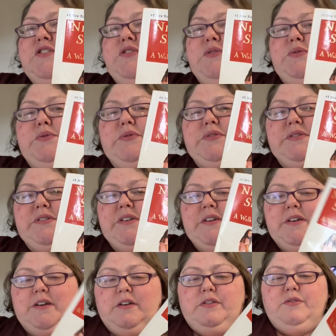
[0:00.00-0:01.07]
used
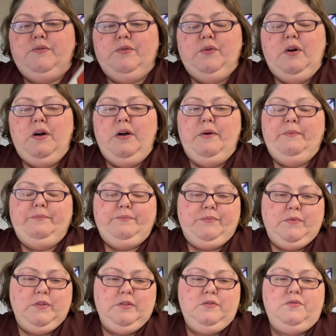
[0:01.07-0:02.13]
through um,
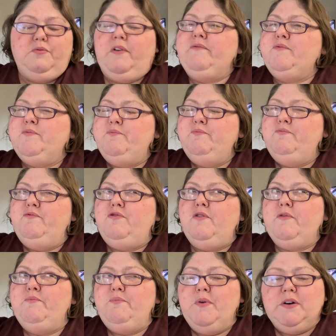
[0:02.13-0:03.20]
thrift
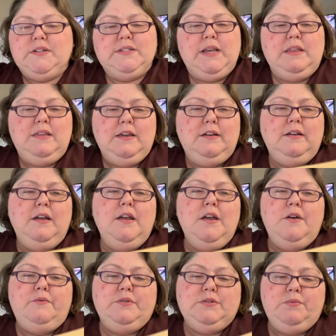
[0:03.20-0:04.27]
thrift books, I think,
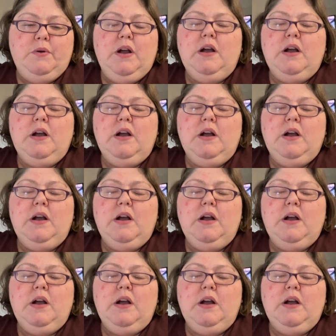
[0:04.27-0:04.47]
was where